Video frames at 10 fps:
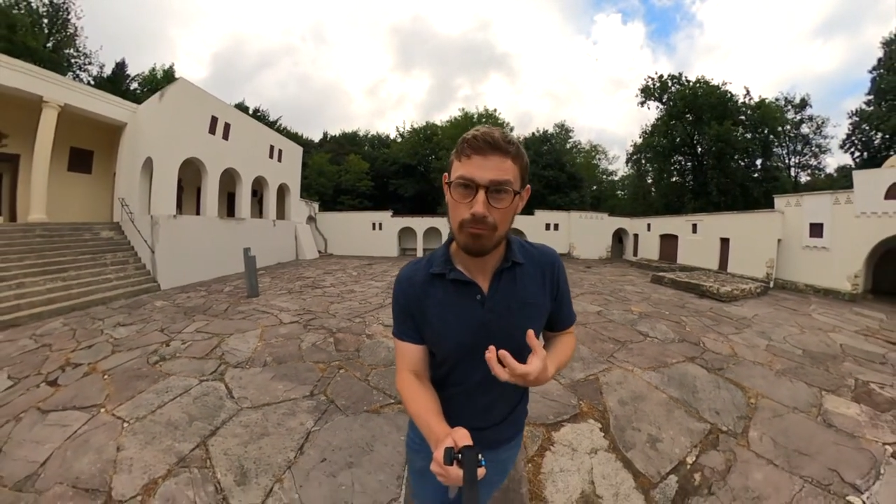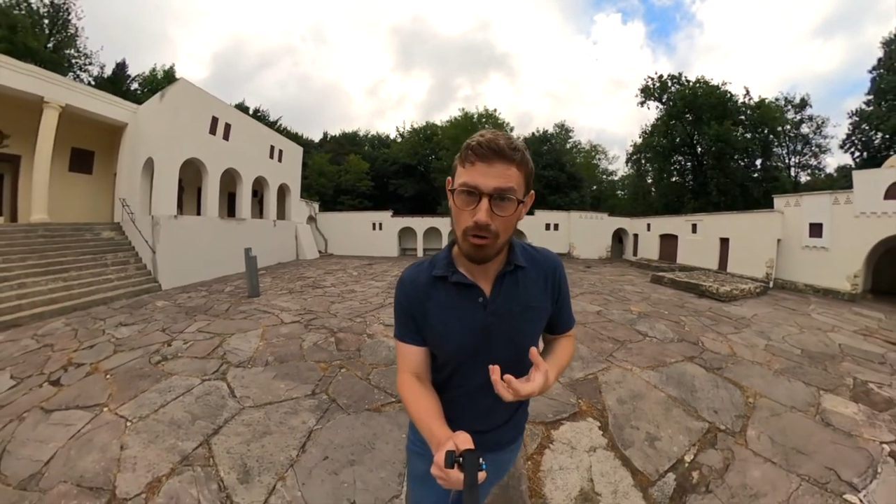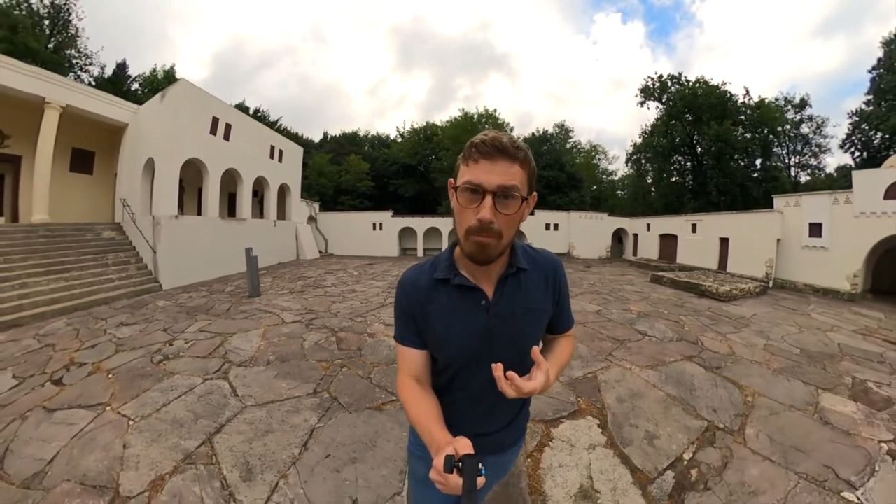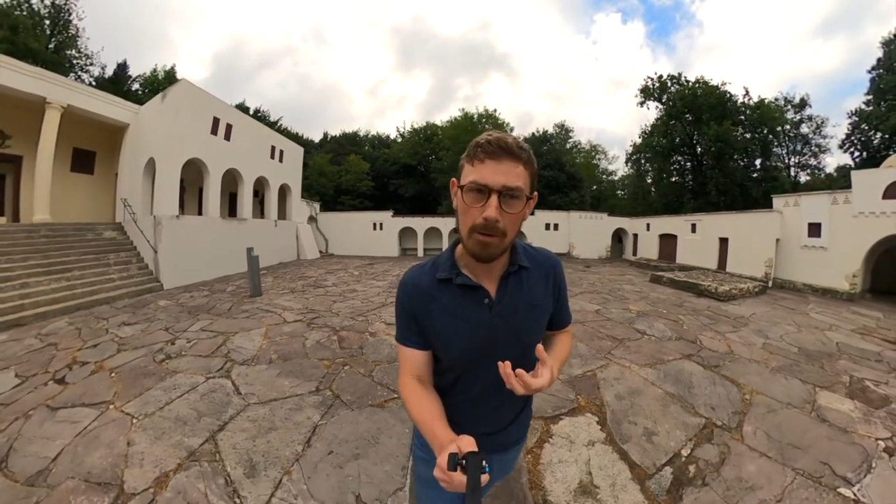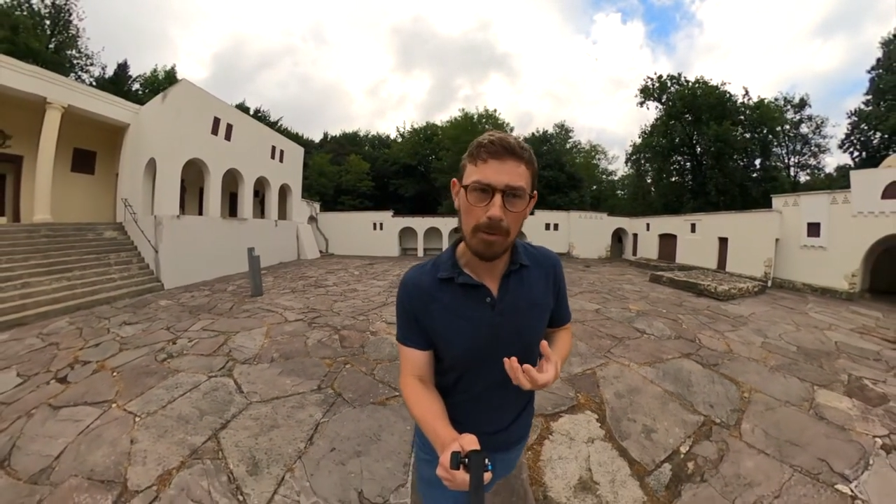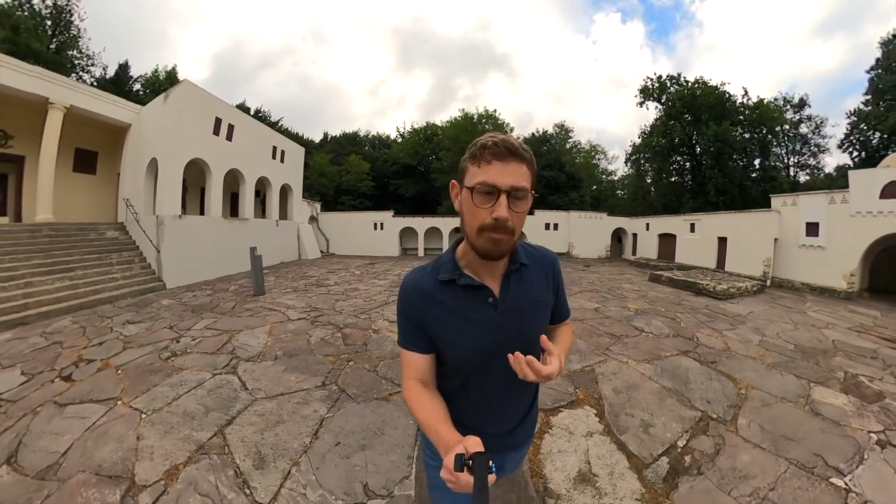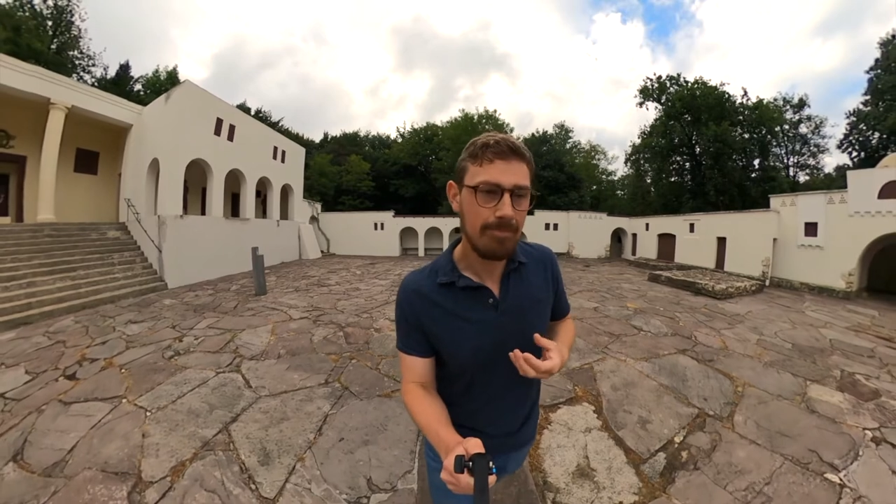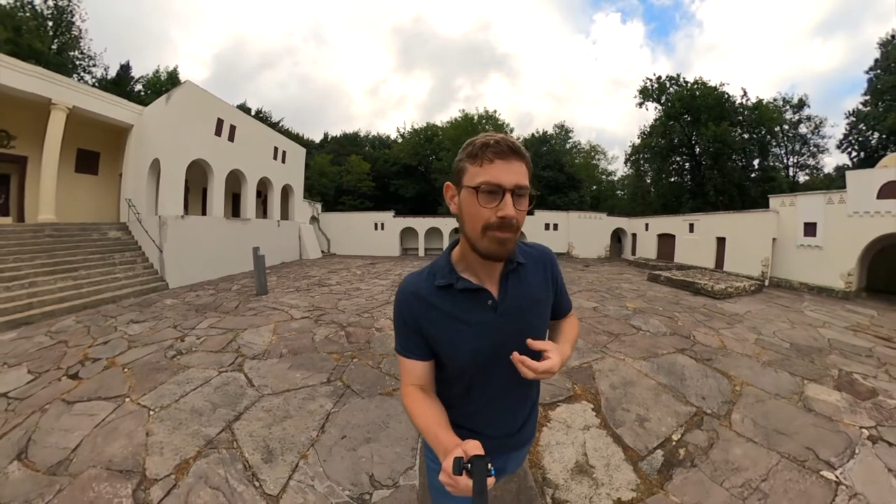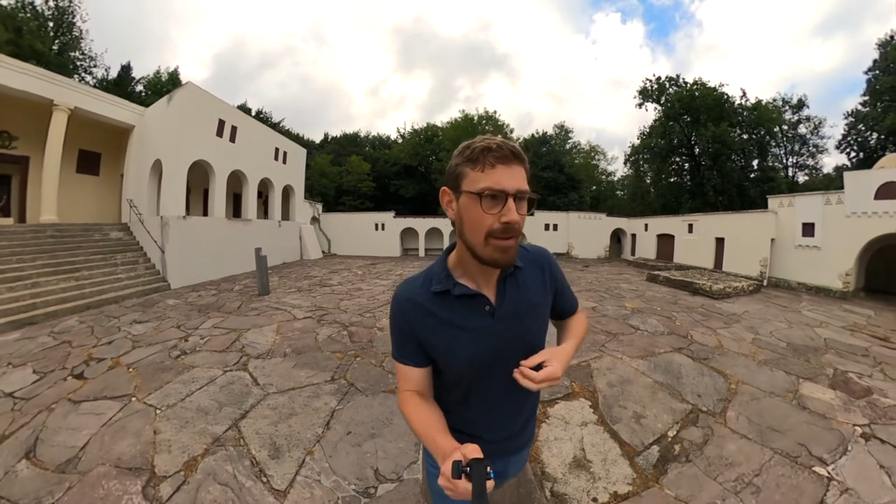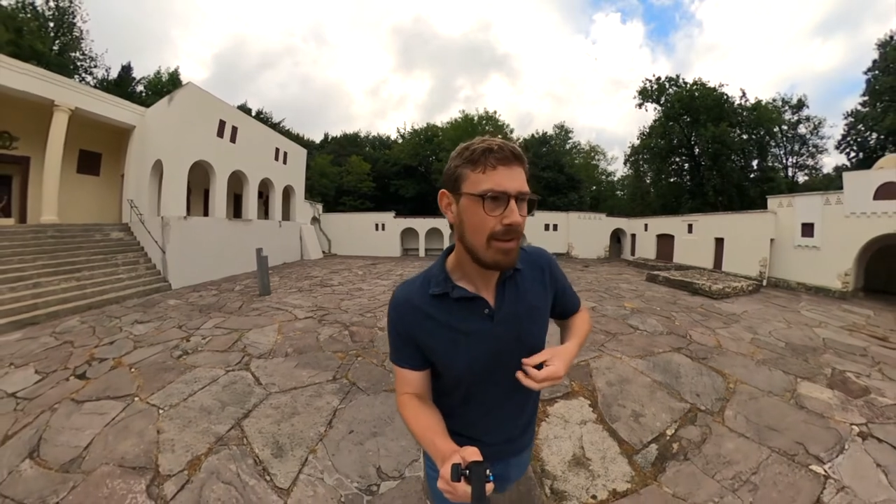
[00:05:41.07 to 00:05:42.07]
problem,
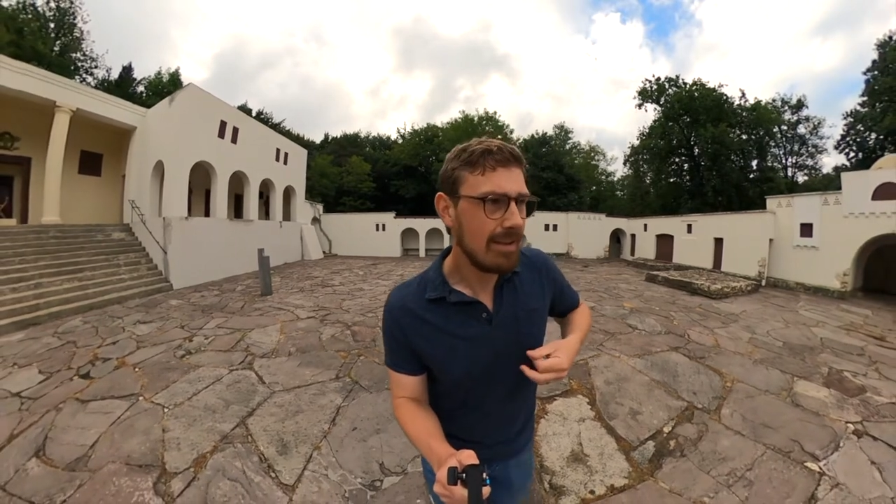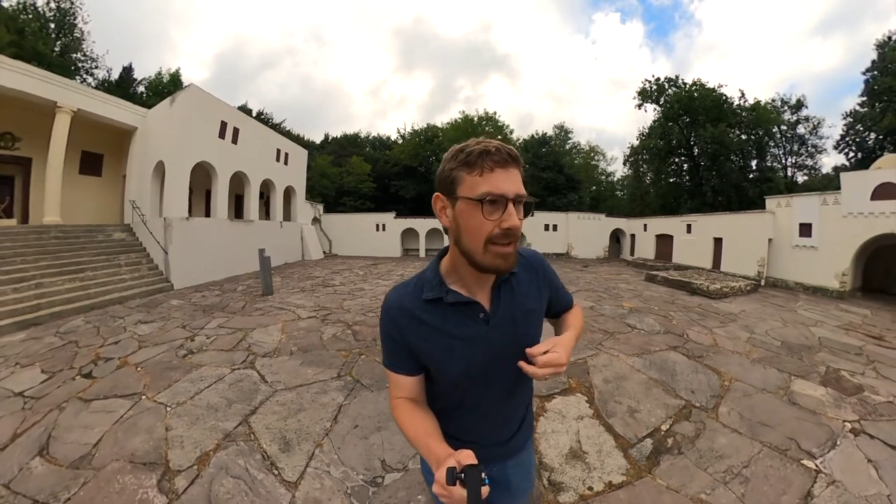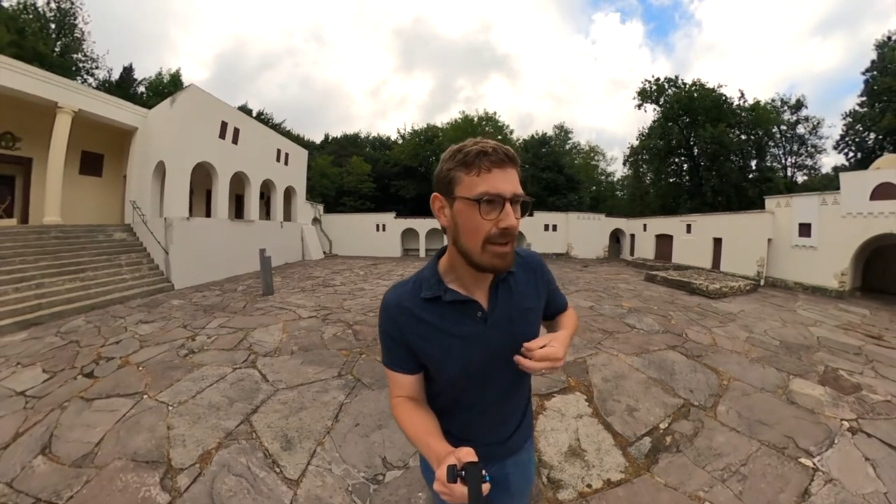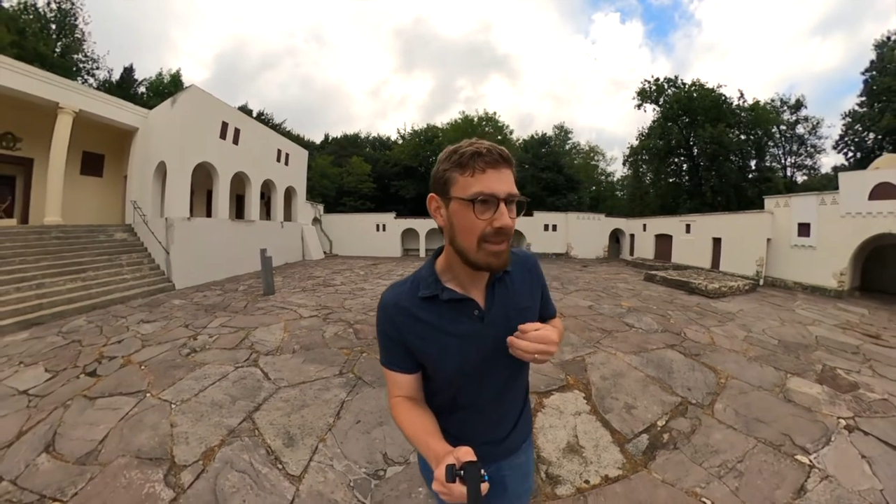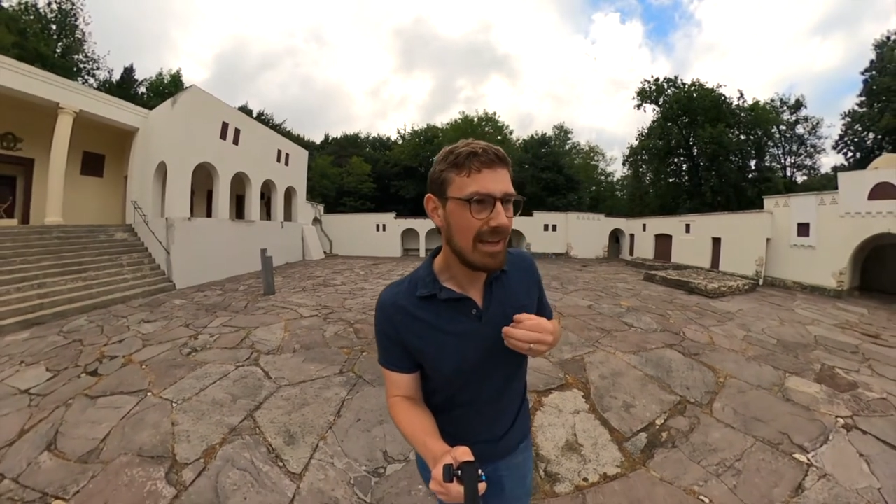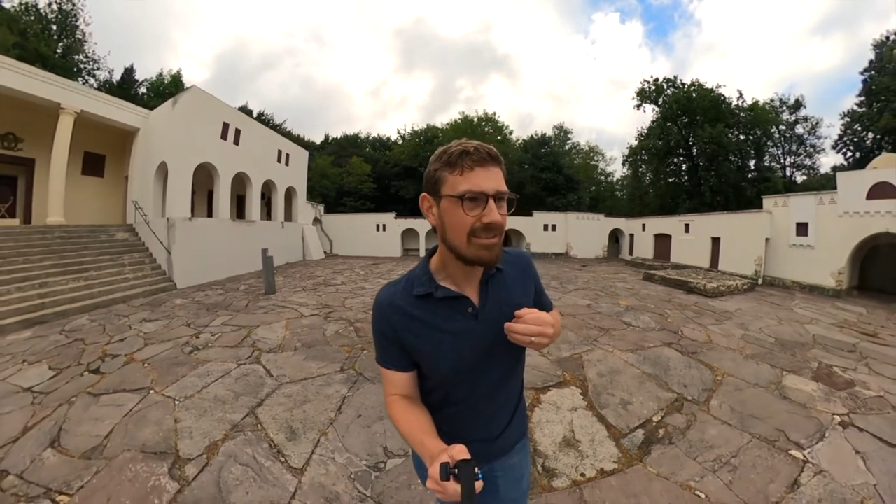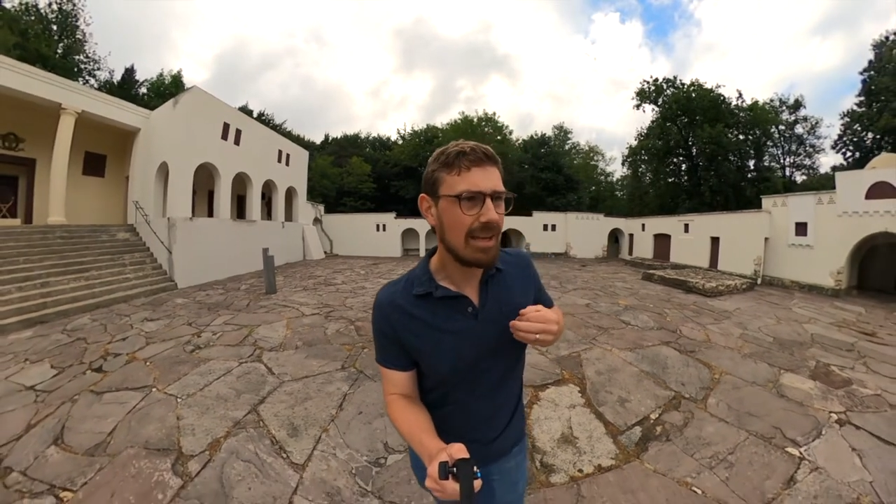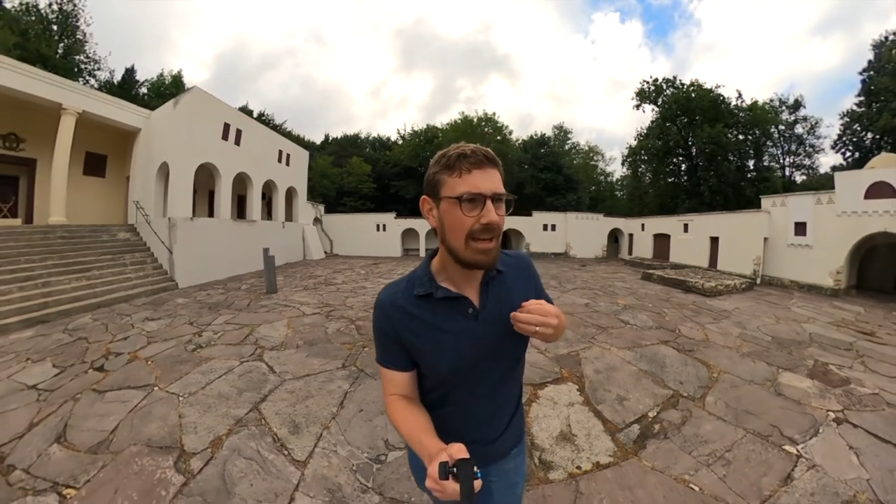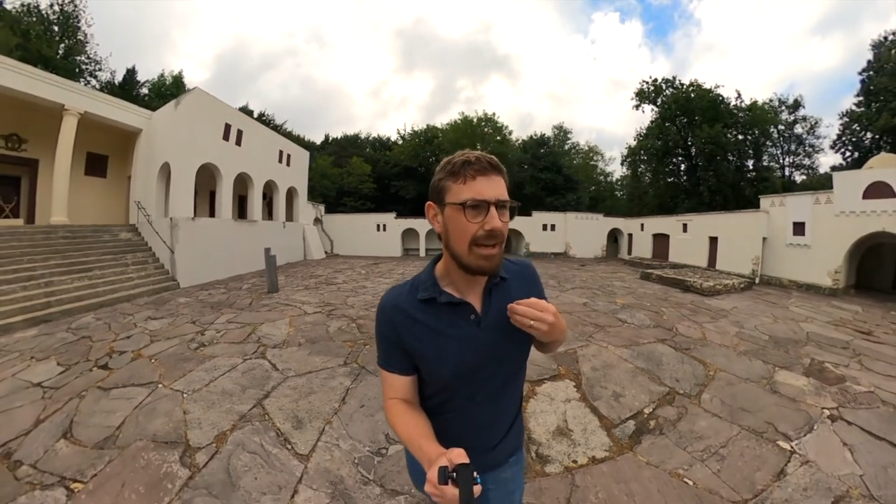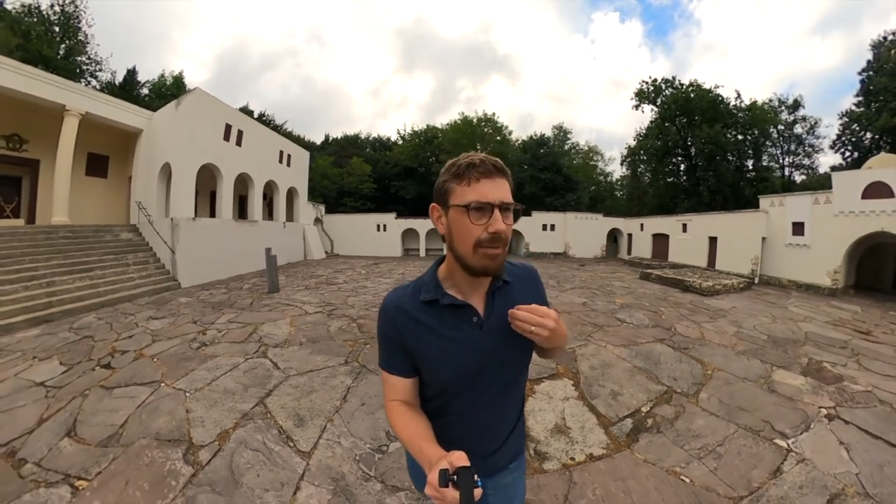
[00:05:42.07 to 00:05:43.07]
you know, that's
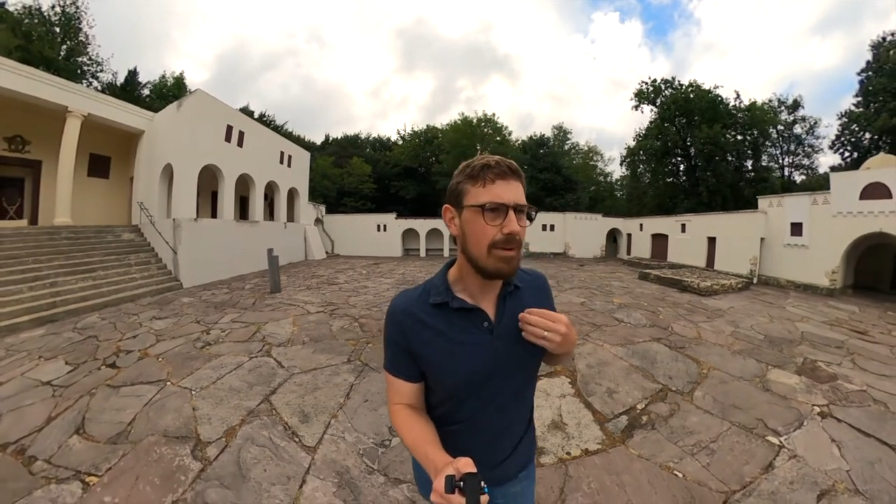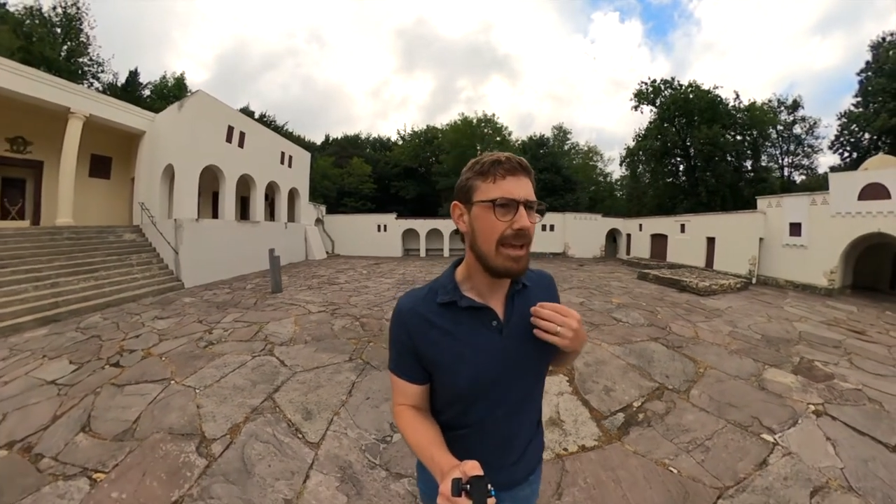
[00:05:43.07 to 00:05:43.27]
a